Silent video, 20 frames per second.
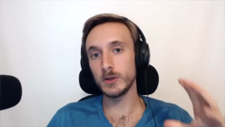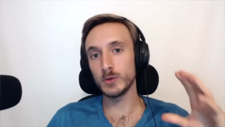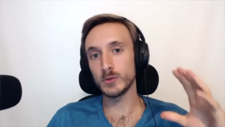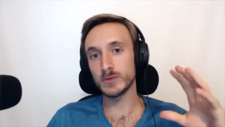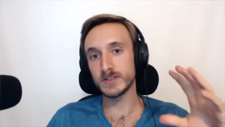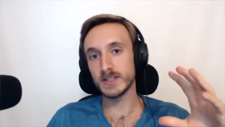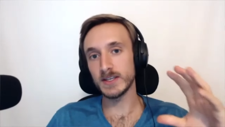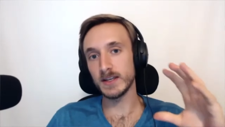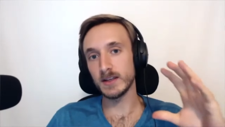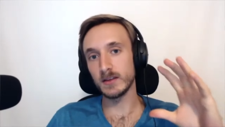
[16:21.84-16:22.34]

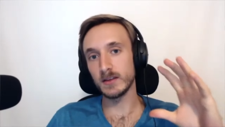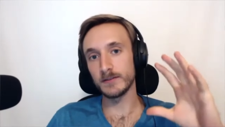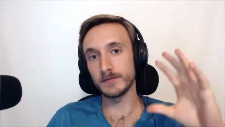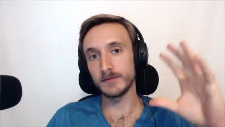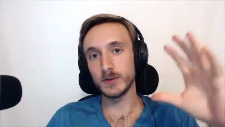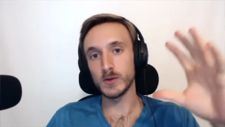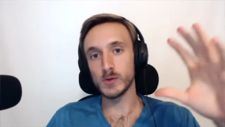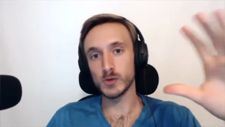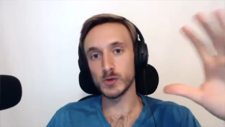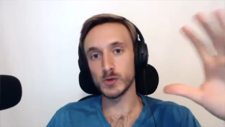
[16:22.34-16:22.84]
see the
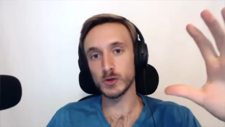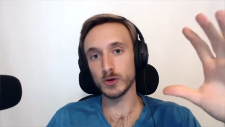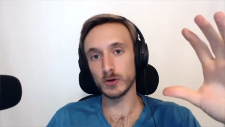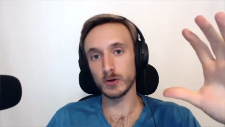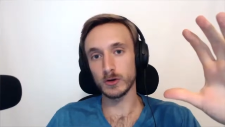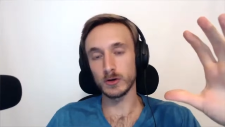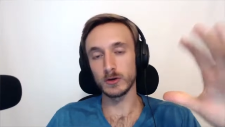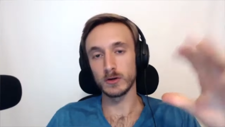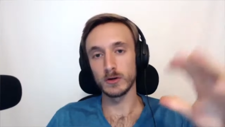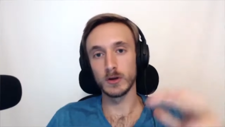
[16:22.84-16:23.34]
future
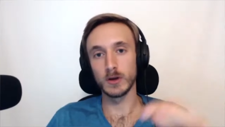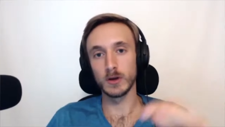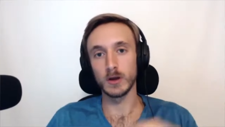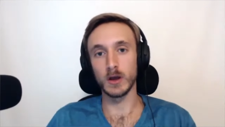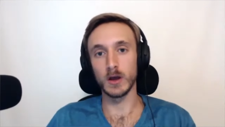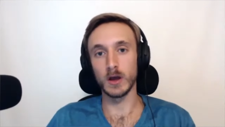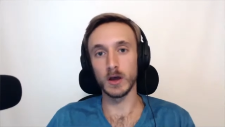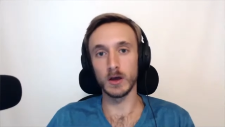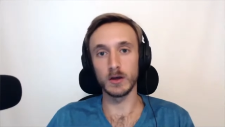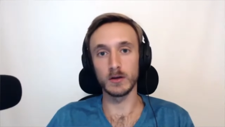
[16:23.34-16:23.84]

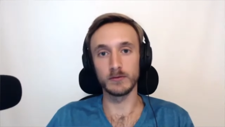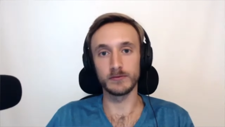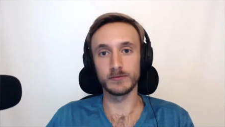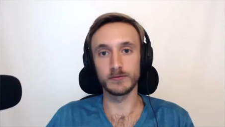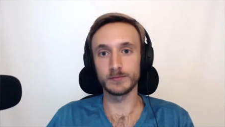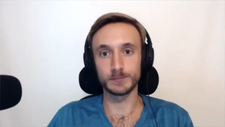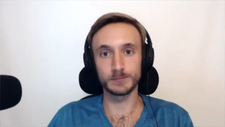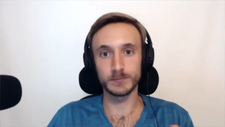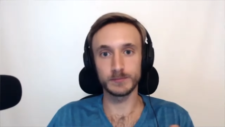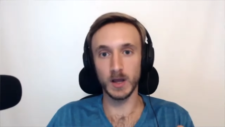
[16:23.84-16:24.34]
of
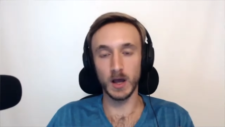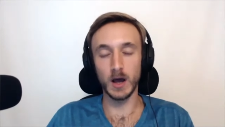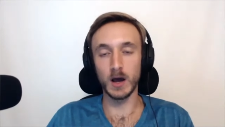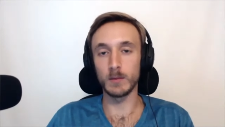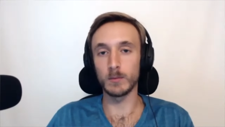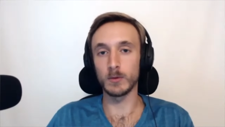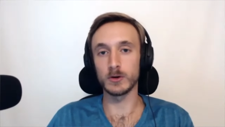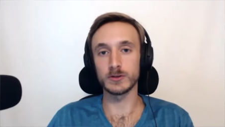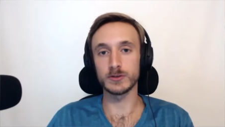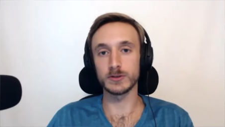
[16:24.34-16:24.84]

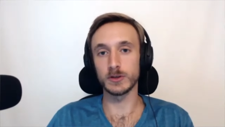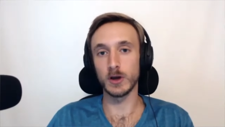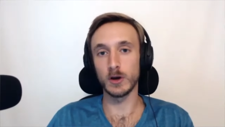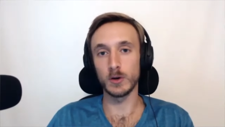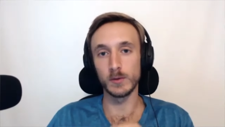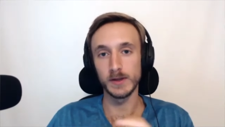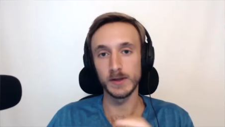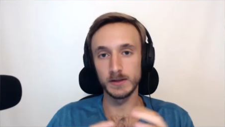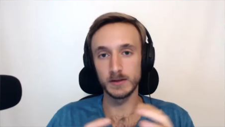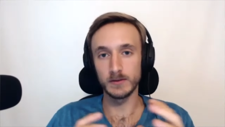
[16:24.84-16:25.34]
commerce
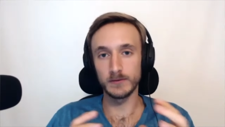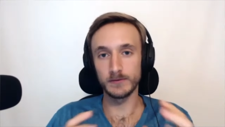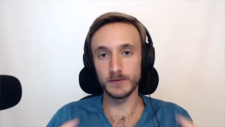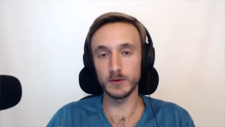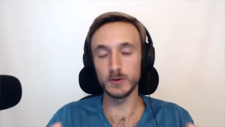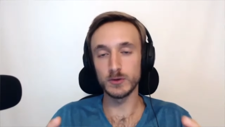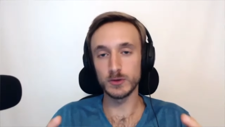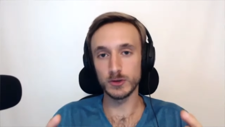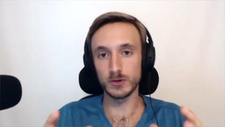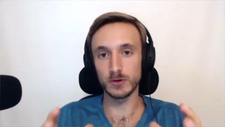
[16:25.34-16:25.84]
going, the
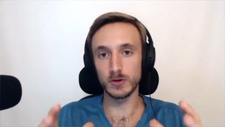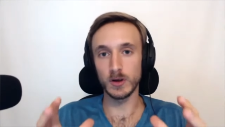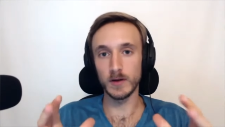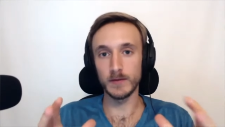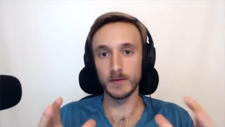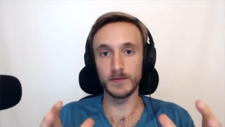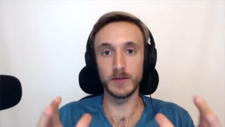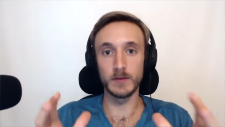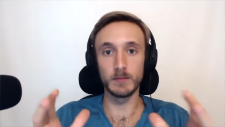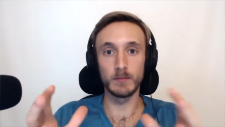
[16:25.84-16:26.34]
future of
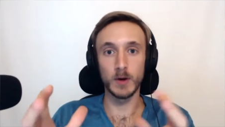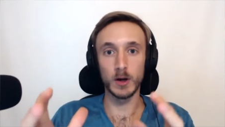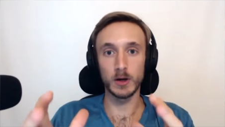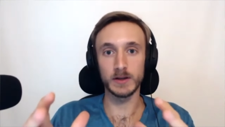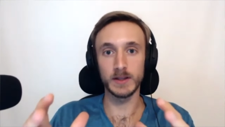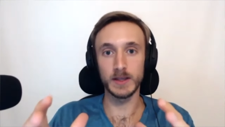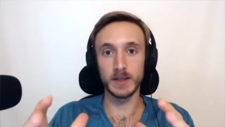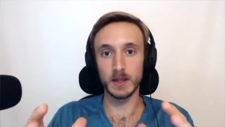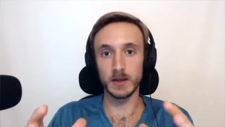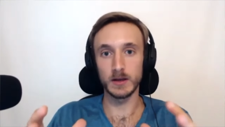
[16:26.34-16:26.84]
the
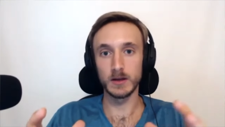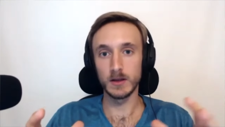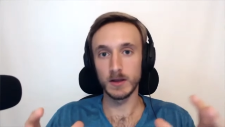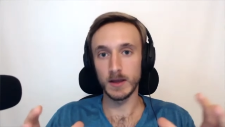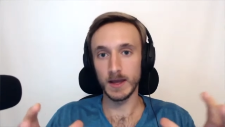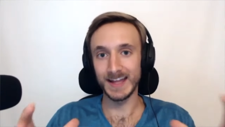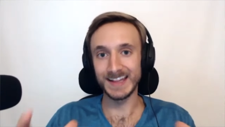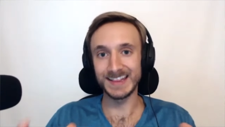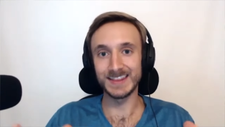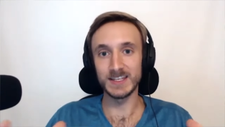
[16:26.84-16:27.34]
market
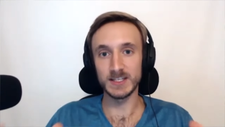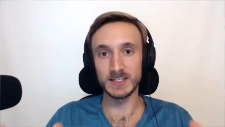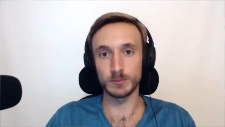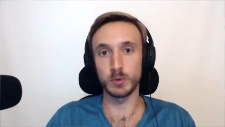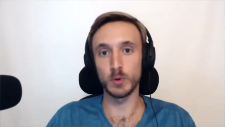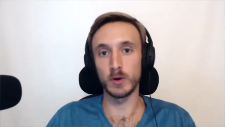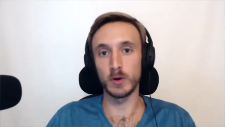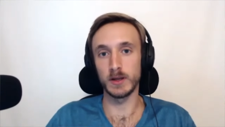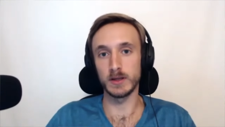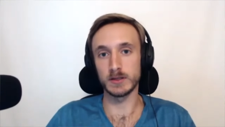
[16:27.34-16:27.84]
at this
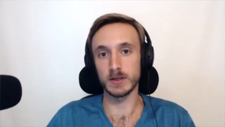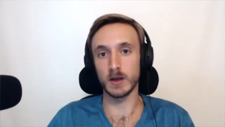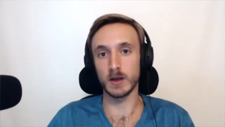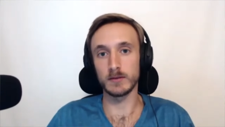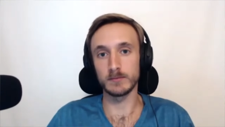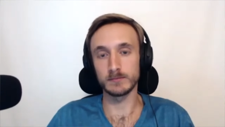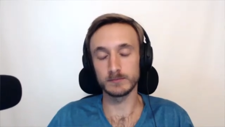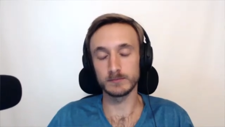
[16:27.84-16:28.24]
point in time?